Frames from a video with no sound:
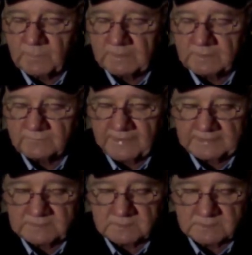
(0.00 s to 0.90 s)
being the
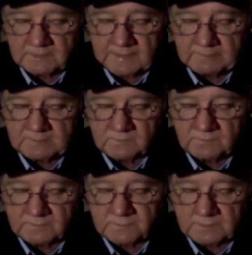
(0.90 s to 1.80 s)
fastest time in this
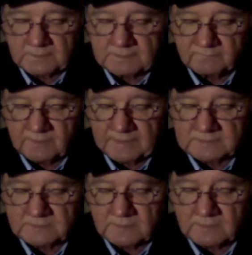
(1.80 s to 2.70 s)
field's collective
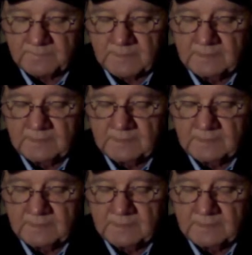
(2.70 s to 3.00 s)
last start,